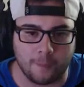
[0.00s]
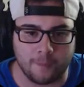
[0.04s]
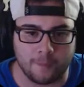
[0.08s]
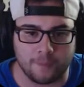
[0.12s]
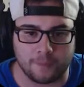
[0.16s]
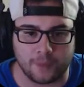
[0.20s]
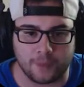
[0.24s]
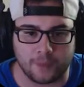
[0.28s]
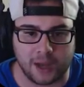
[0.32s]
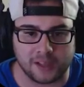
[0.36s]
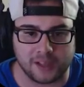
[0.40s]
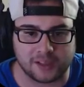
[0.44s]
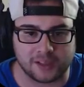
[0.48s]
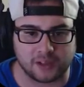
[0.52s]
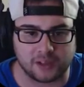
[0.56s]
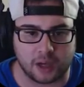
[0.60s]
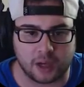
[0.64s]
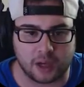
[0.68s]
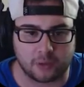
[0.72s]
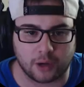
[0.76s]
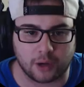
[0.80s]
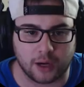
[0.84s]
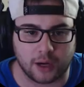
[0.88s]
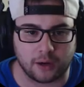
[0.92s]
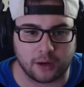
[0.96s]
This is not
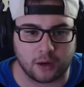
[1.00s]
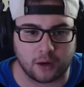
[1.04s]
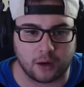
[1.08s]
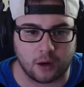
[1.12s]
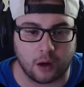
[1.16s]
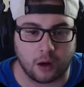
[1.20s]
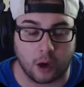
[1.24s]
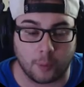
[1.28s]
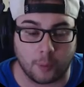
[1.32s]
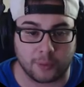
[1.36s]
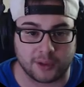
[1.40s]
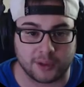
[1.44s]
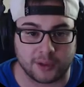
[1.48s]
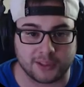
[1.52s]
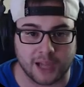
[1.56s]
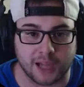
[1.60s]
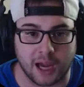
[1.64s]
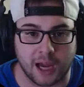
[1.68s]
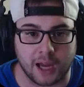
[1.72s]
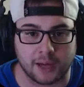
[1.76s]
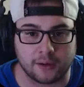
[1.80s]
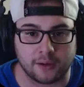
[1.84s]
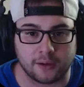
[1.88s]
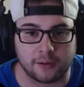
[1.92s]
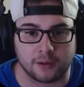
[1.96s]
right. Oh, I'm gonna
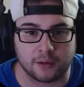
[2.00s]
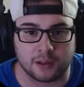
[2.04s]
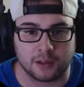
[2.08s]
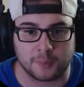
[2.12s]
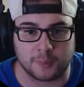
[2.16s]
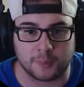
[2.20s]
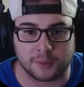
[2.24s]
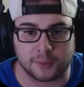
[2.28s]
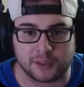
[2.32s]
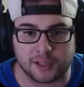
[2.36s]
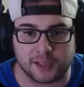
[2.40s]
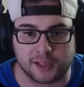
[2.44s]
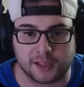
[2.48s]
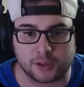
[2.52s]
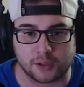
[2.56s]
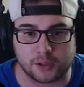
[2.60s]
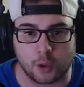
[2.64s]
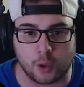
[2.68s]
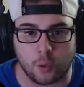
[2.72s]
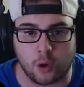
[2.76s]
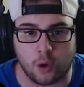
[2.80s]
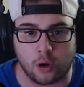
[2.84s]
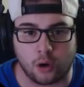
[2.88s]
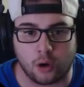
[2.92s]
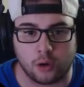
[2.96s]
die. I'm gonna die so
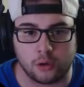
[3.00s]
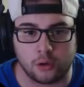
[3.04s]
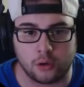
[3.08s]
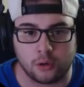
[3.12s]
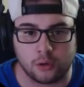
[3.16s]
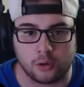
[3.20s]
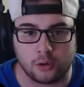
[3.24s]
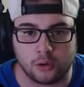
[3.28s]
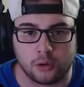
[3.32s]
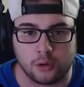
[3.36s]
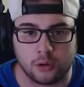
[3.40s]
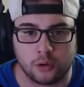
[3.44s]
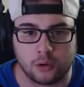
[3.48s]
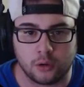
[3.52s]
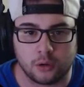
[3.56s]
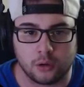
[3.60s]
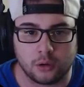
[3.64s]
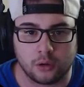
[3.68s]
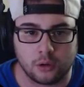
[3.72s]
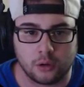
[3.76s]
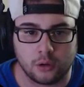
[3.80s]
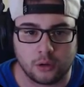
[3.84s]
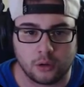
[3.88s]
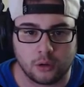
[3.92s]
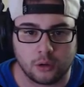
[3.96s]
hard.
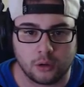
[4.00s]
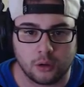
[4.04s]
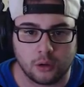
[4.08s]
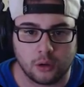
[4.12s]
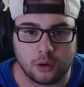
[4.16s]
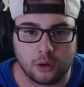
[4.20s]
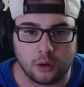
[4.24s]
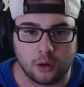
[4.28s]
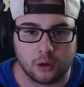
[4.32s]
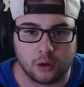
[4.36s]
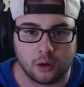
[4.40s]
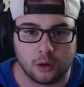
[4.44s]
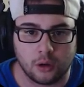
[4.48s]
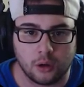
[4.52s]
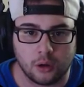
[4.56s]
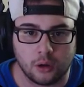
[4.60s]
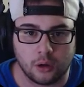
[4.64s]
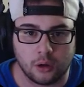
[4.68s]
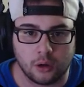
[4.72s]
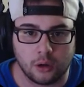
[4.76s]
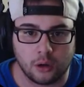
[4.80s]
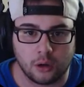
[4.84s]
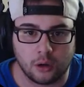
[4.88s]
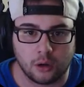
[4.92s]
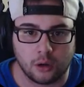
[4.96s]

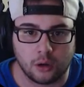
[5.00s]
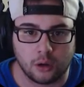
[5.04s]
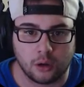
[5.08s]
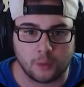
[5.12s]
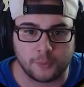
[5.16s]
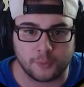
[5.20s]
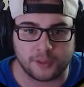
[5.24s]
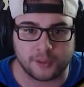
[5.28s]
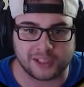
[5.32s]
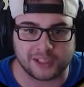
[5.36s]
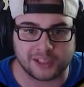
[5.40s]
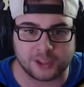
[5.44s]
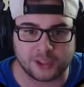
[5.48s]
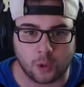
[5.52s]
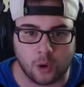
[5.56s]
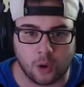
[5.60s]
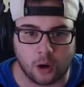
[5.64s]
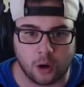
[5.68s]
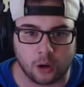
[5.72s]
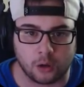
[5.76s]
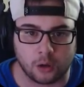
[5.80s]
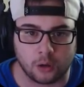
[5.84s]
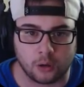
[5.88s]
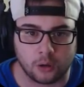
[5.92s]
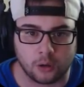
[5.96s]
I'm gonna die so
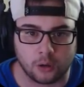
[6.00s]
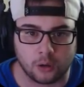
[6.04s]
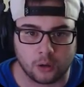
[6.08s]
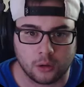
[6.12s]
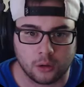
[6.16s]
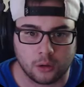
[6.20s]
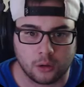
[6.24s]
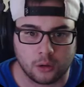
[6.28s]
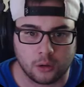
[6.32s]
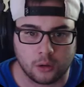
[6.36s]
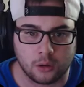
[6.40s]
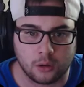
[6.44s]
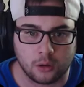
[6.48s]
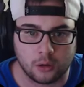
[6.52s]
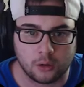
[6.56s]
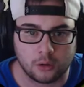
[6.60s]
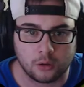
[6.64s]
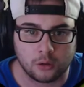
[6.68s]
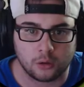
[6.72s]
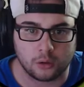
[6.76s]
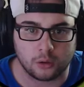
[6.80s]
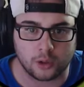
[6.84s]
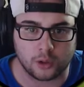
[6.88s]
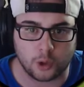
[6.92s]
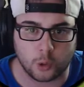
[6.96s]
hard.
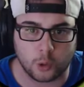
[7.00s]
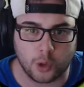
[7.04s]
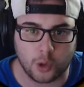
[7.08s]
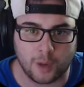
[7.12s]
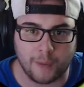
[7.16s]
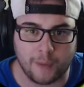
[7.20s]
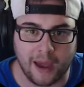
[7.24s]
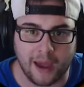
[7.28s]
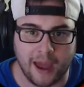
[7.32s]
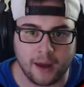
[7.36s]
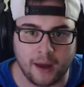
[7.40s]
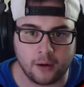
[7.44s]
They know where I'm at.